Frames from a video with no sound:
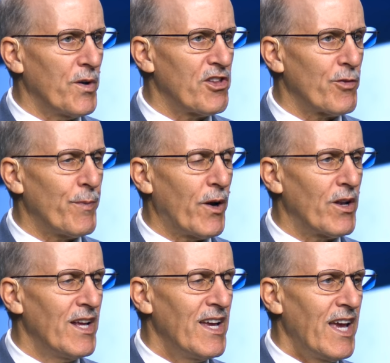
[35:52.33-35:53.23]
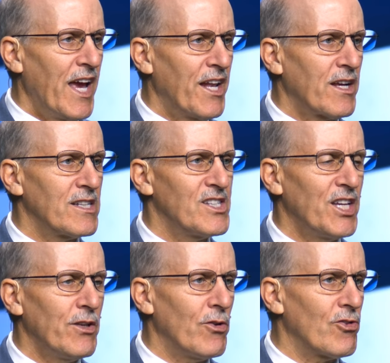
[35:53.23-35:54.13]
Spirit, and it
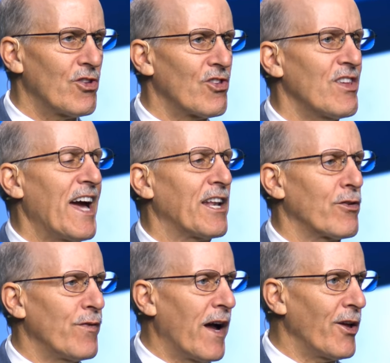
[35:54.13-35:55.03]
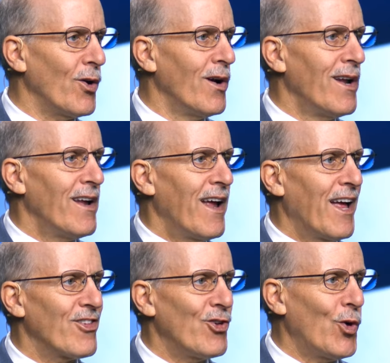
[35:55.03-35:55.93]
continues to satisfy you
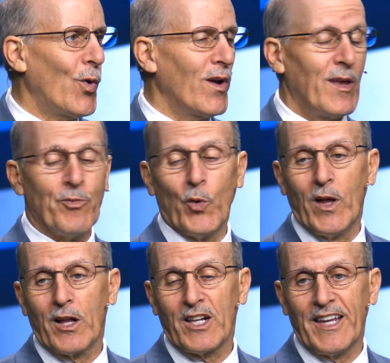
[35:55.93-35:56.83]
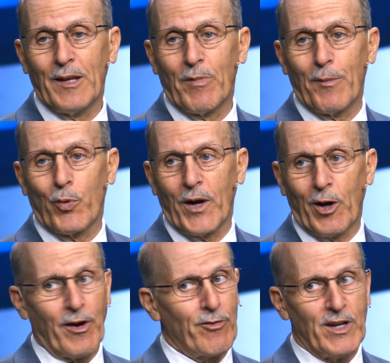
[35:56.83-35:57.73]
as you keep the well clean by
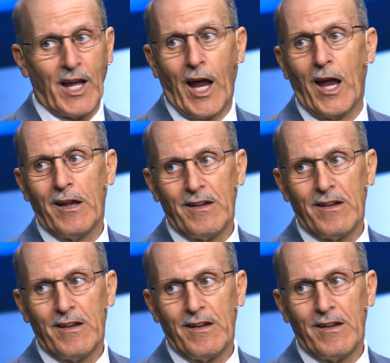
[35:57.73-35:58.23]
prayer every day.